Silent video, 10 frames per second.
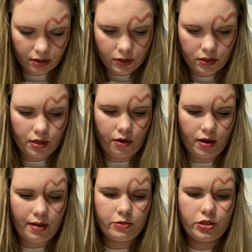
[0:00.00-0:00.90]
So
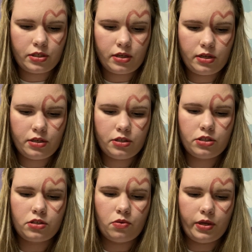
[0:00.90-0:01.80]
I'm just going to
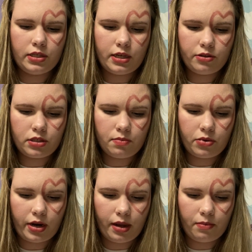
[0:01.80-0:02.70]
squeeze out some
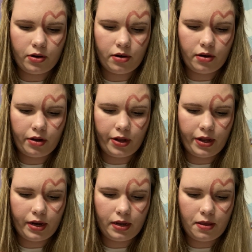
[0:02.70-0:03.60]
primer
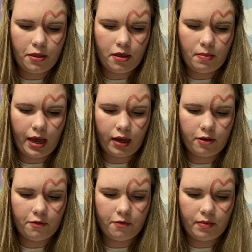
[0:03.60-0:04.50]
on the back
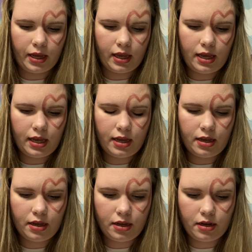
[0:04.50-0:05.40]
of my
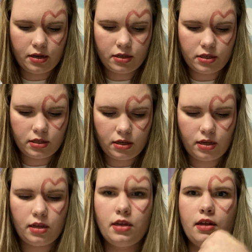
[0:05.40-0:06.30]
hand
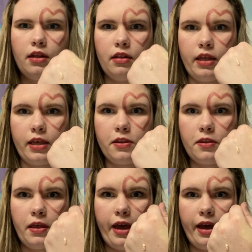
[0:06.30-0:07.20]
like
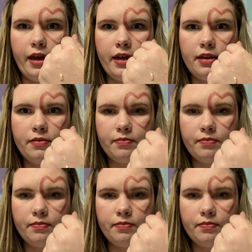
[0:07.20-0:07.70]
that.